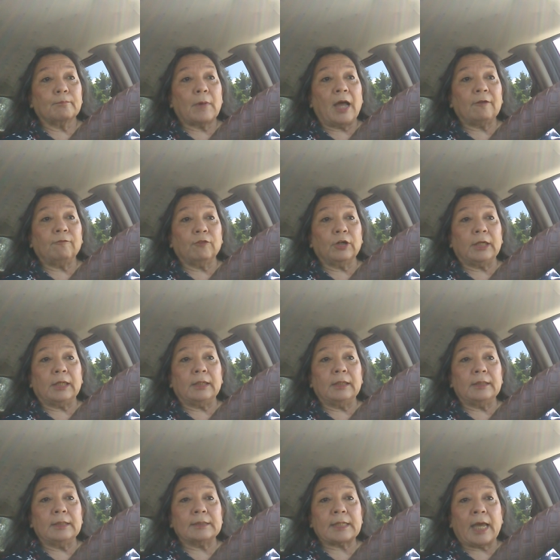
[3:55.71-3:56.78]
my
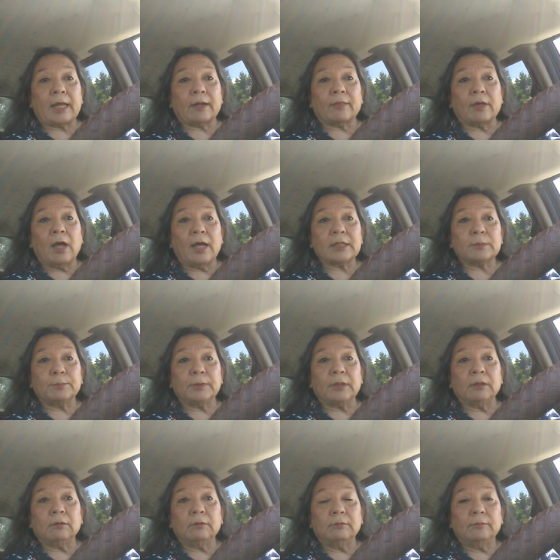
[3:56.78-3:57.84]
friend is out of the
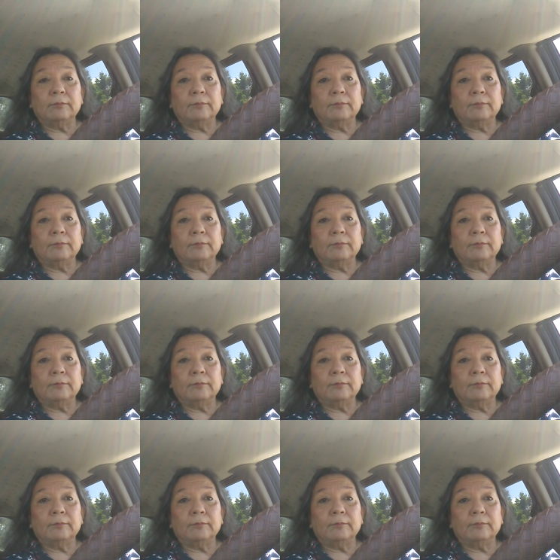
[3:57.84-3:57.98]
hospital.